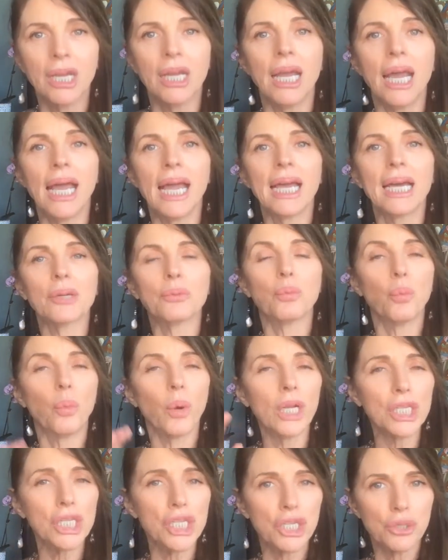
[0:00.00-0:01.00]
And
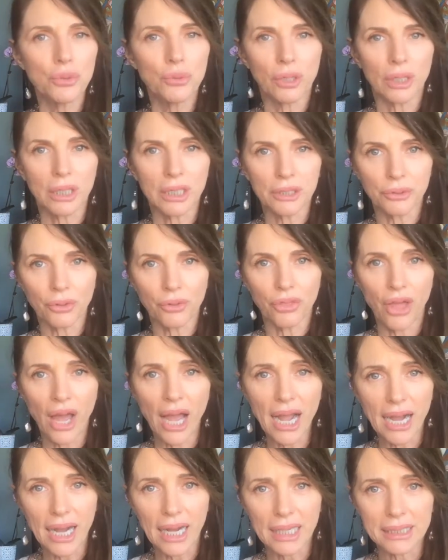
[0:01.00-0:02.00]
once you clear
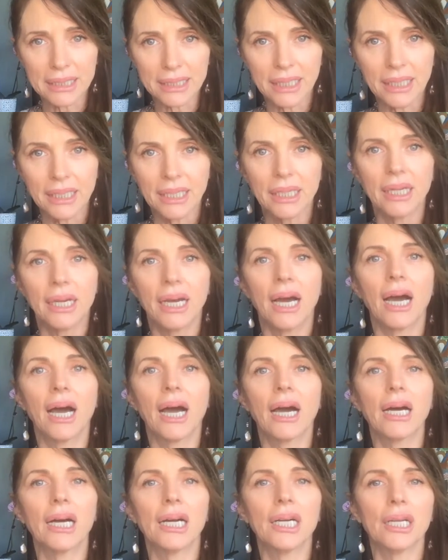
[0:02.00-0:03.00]
that,
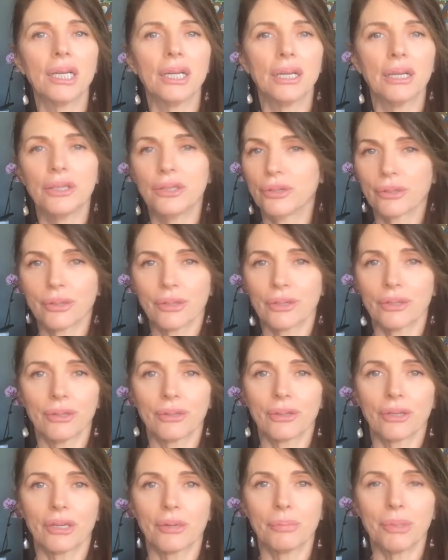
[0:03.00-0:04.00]
uh, you're
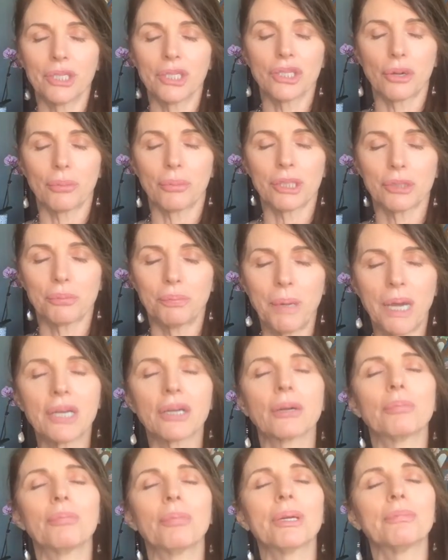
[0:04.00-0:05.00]
going to be so much
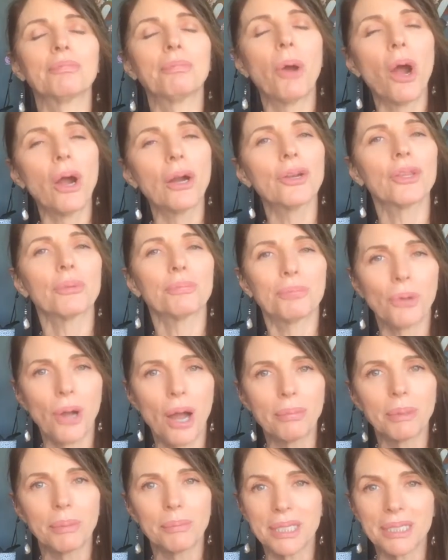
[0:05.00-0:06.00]
better. But part of the
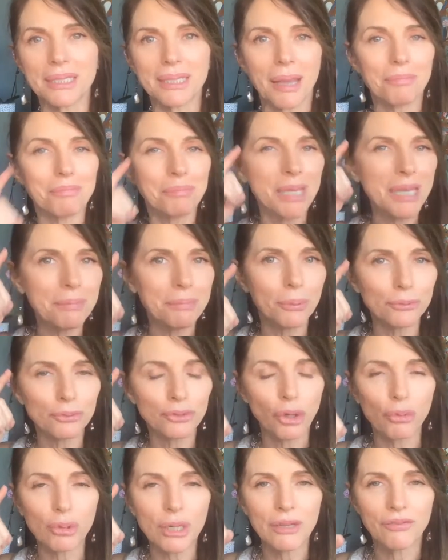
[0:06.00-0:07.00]
problem is that people
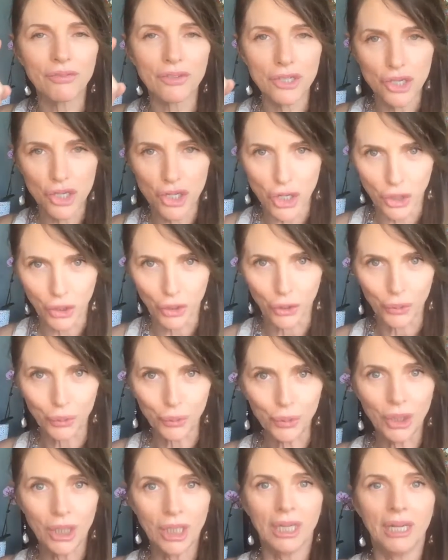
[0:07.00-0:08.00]
don't even know
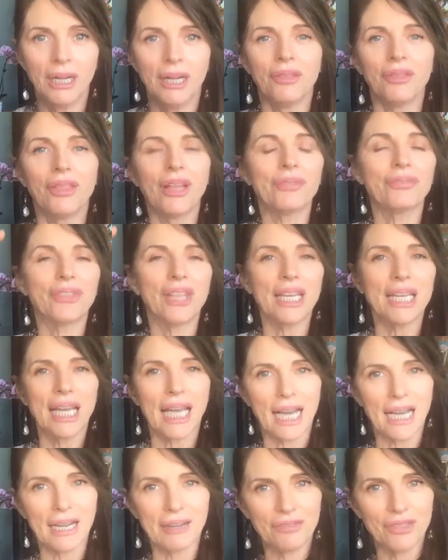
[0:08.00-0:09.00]
that they
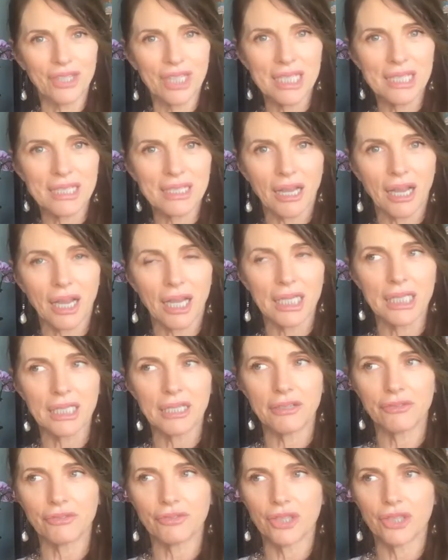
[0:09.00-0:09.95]
have these kind of